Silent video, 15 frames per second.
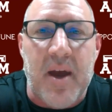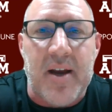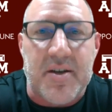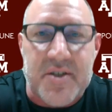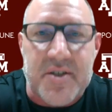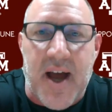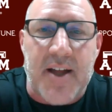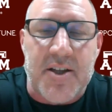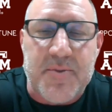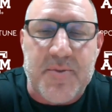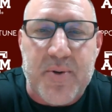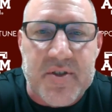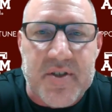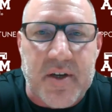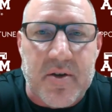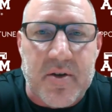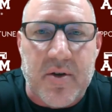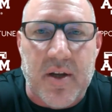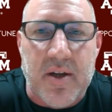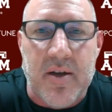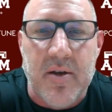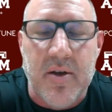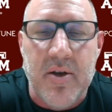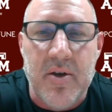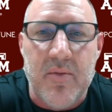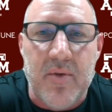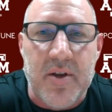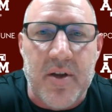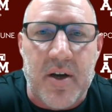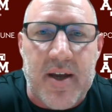make shots, particularly
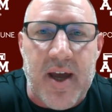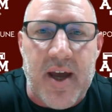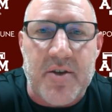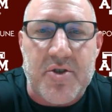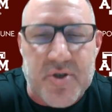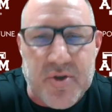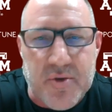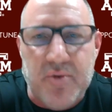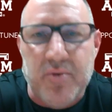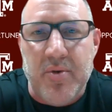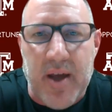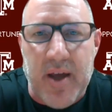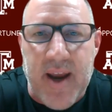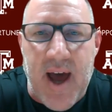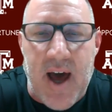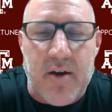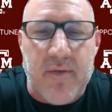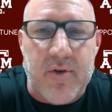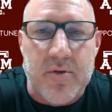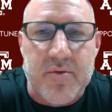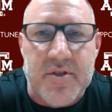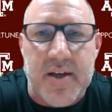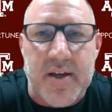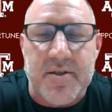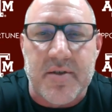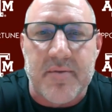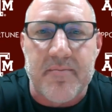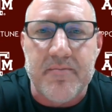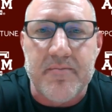when they're catch, shoot, and out of rotation.